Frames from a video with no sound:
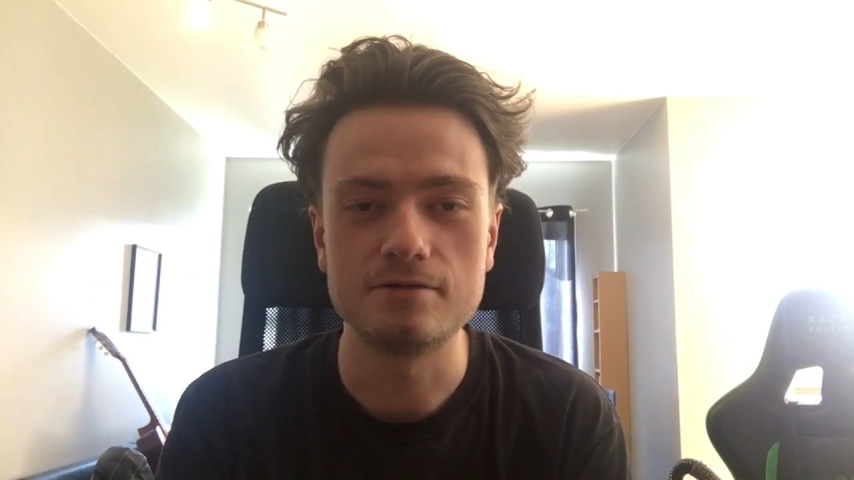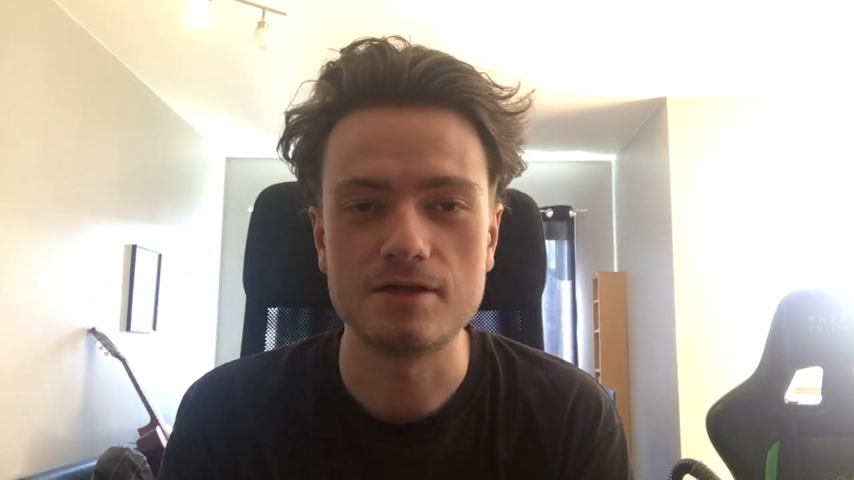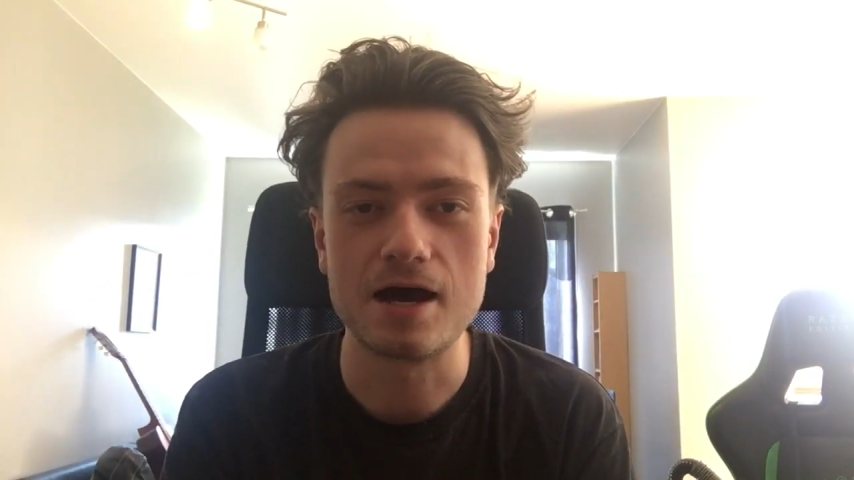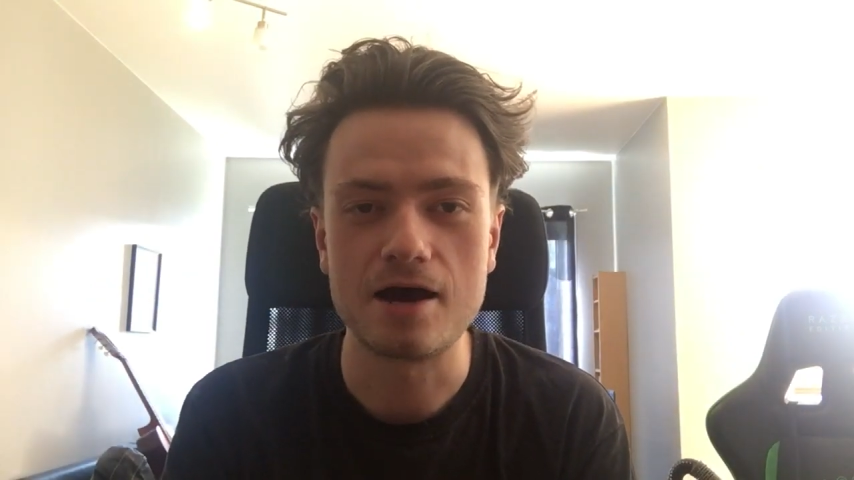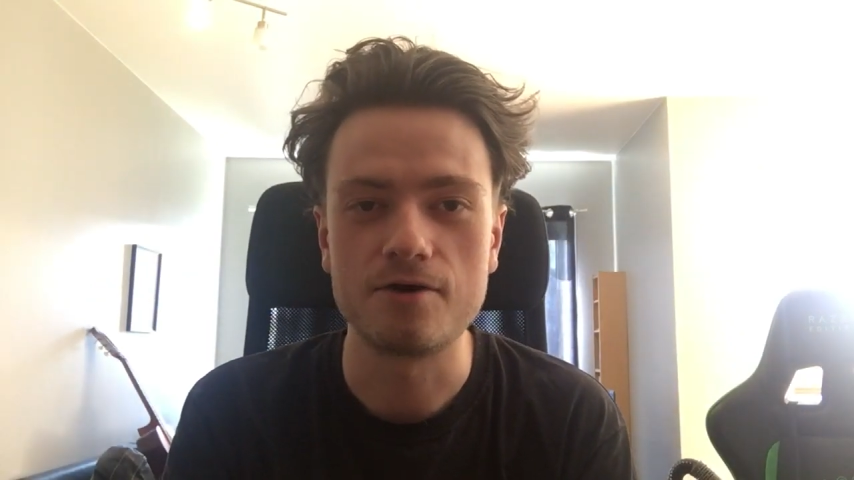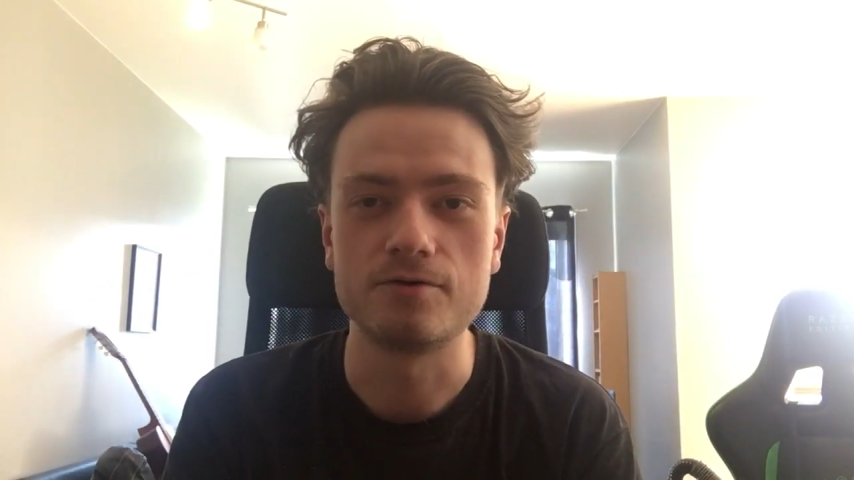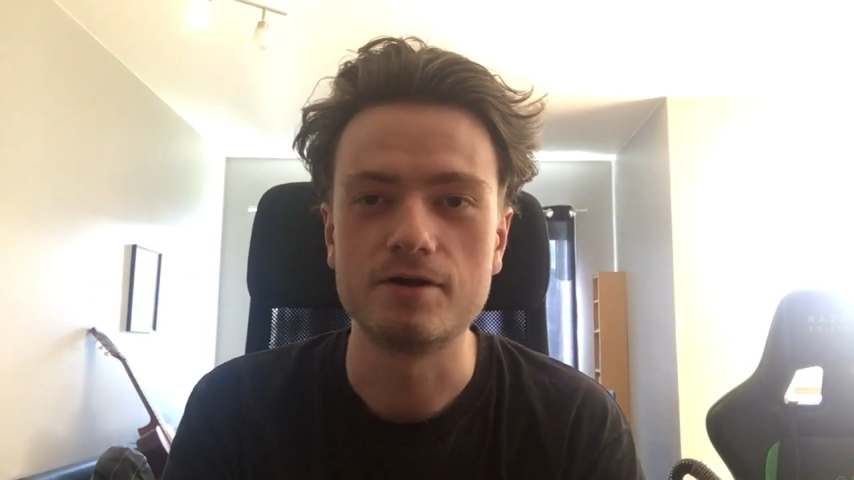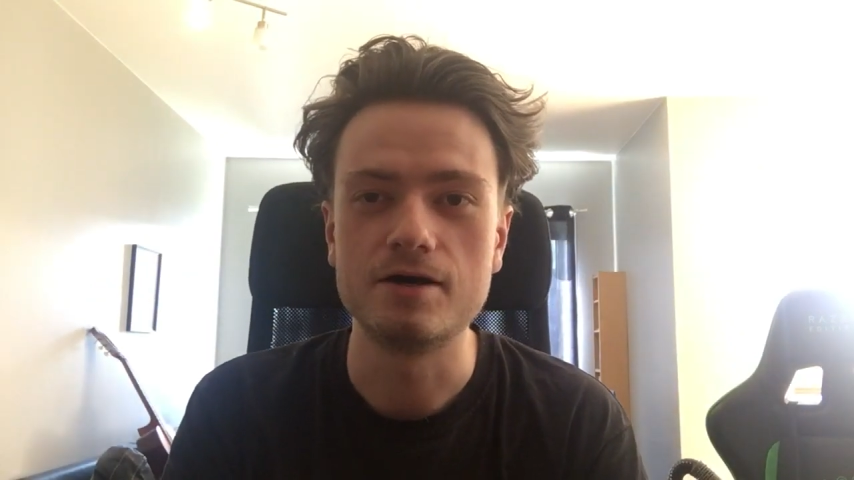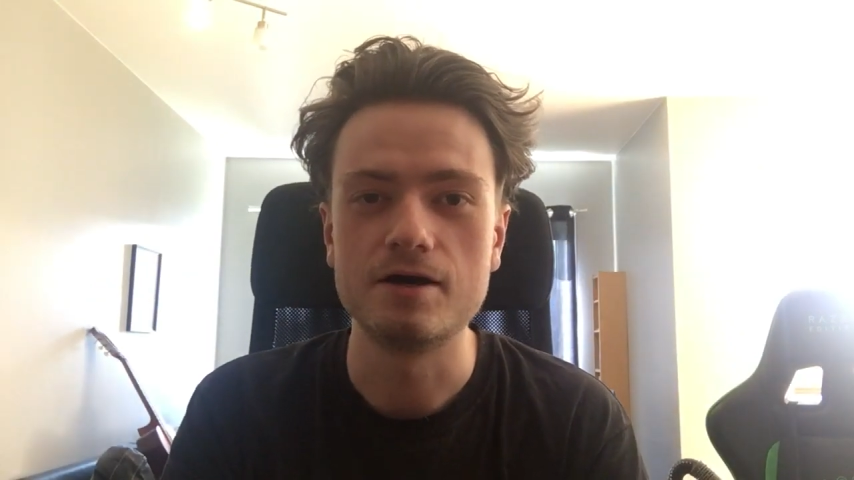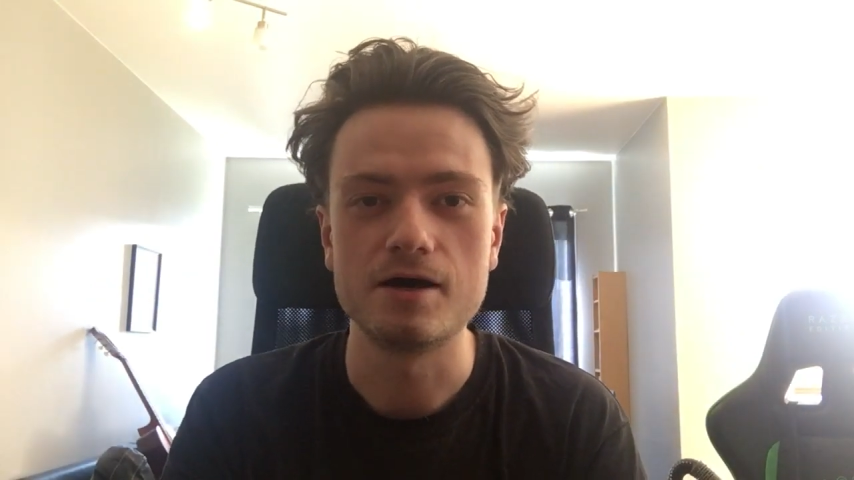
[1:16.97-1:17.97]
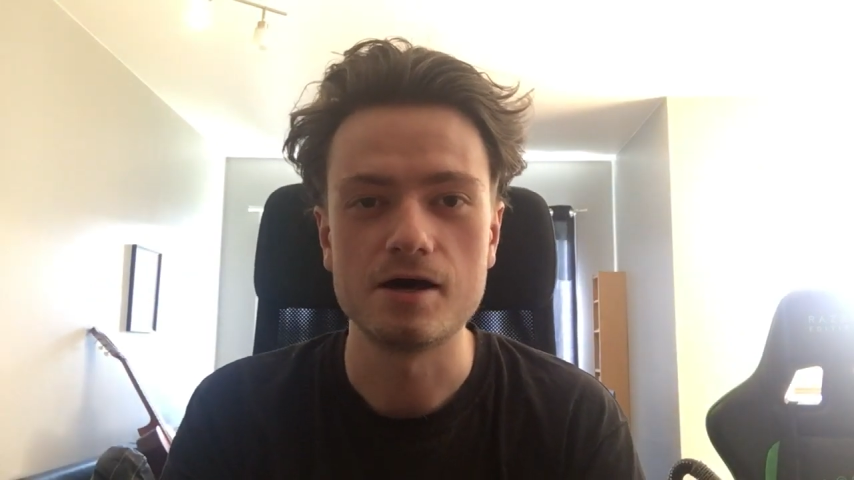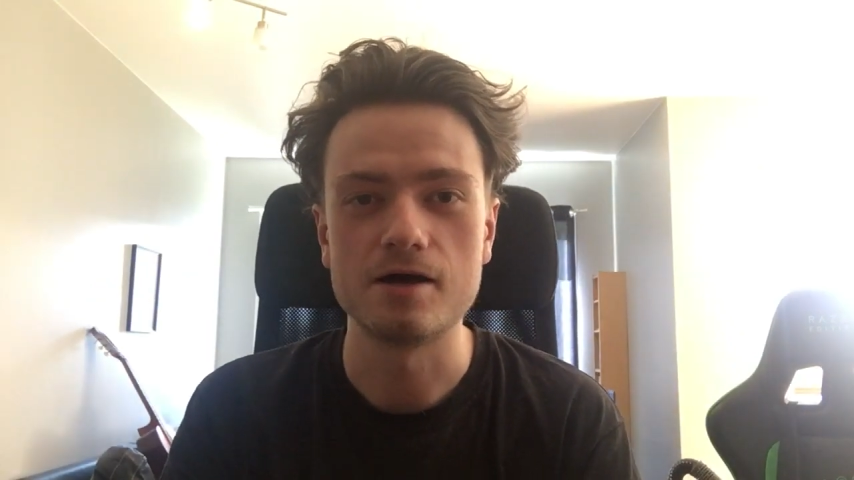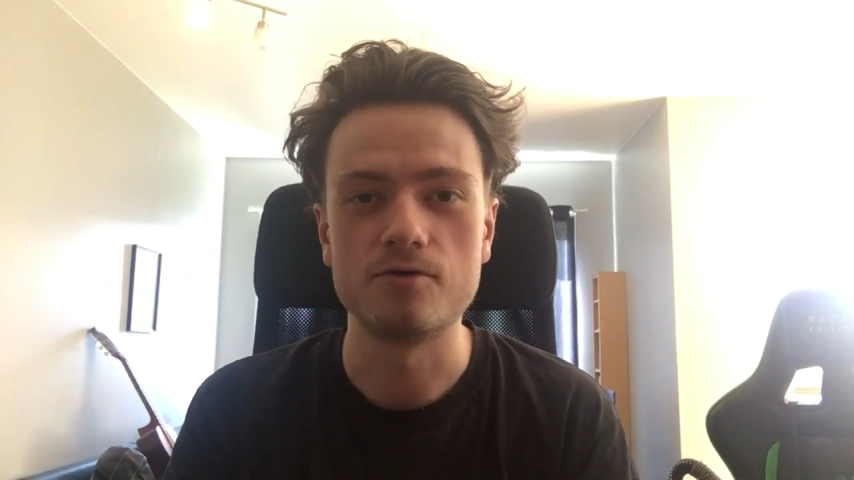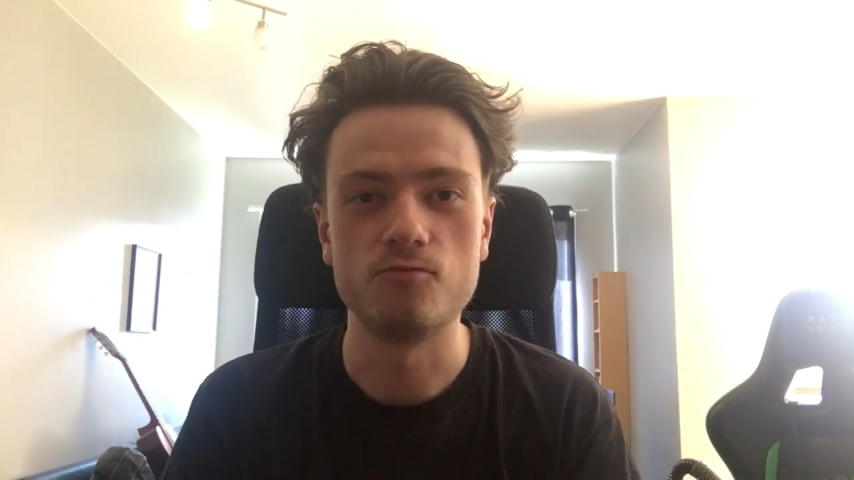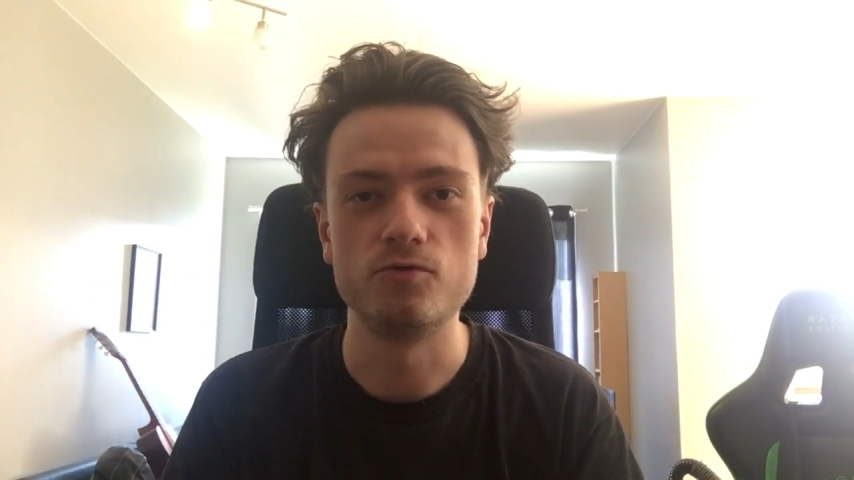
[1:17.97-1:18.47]
down
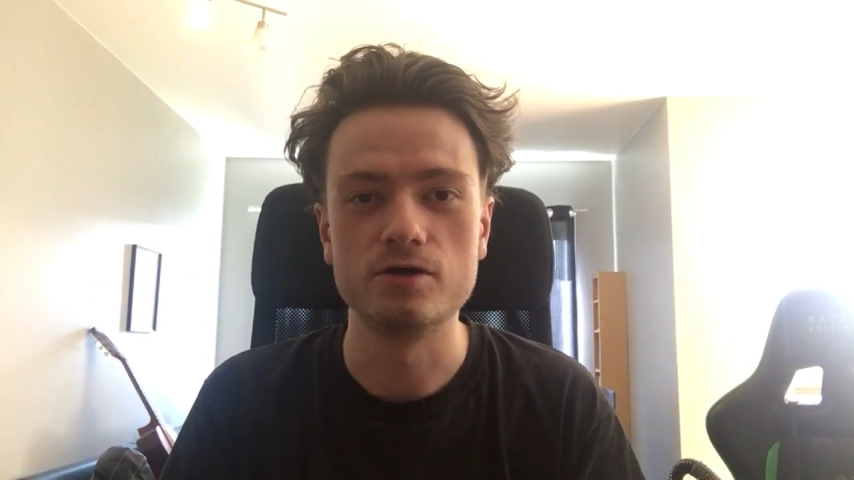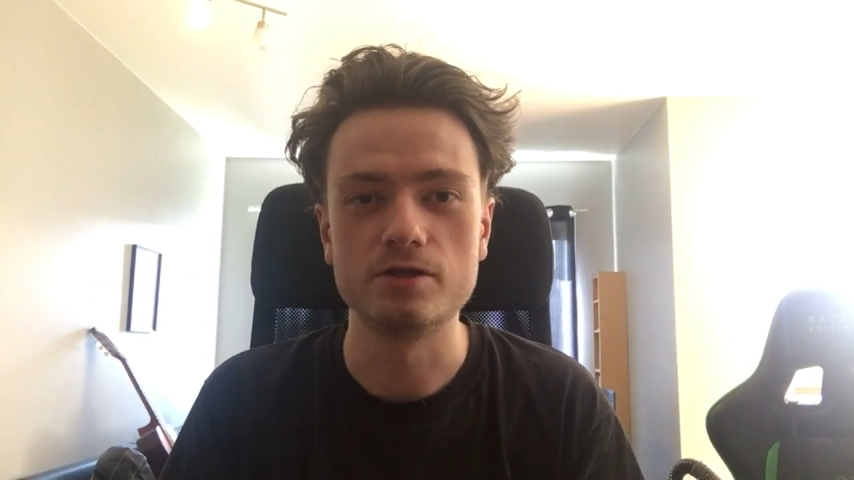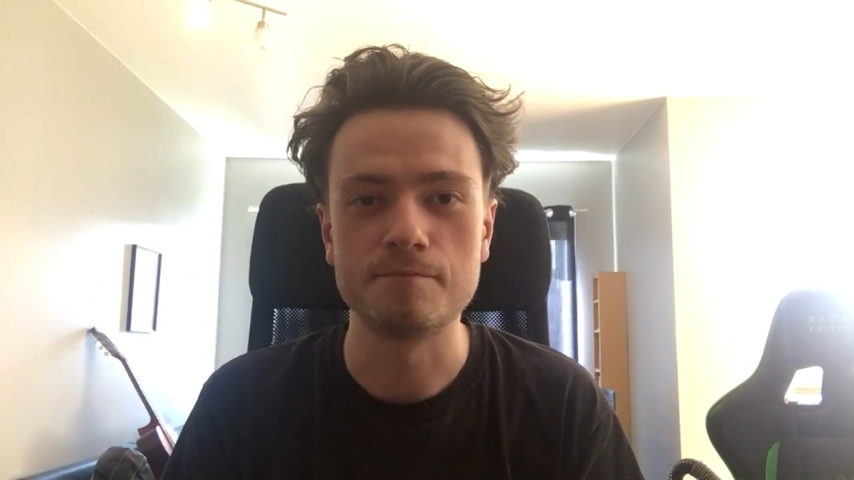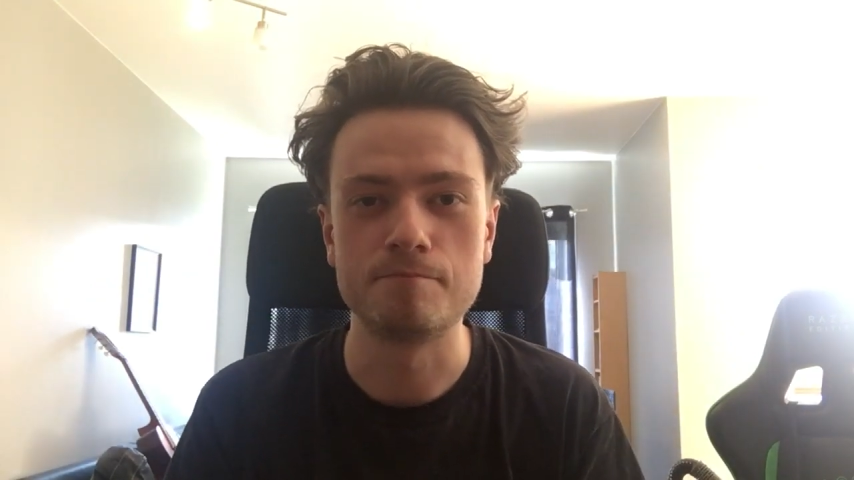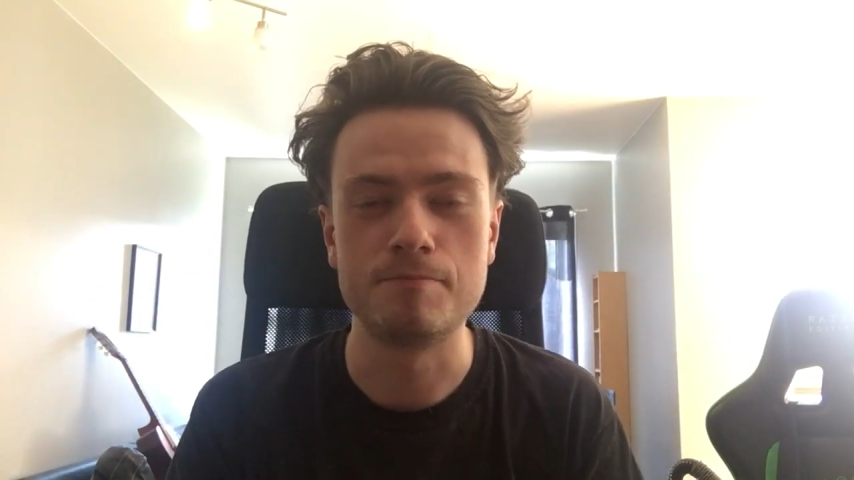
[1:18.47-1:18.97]
a really